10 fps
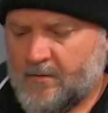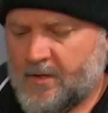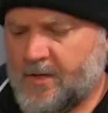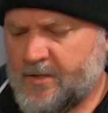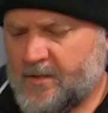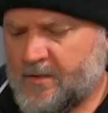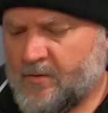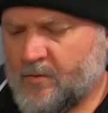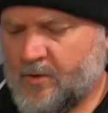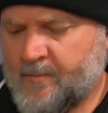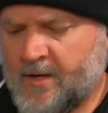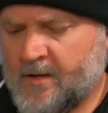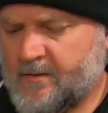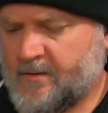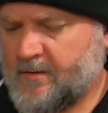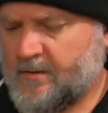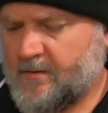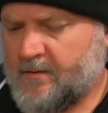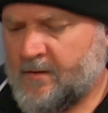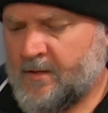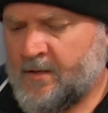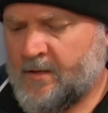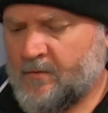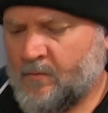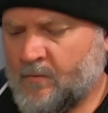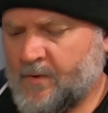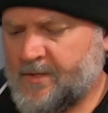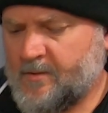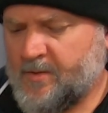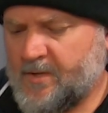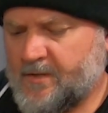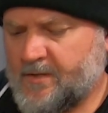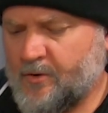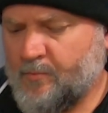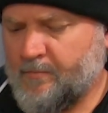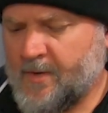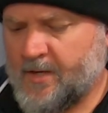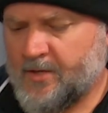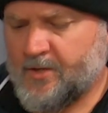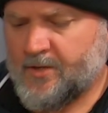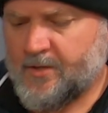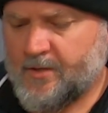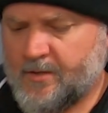They don't actually talk about the recipe so much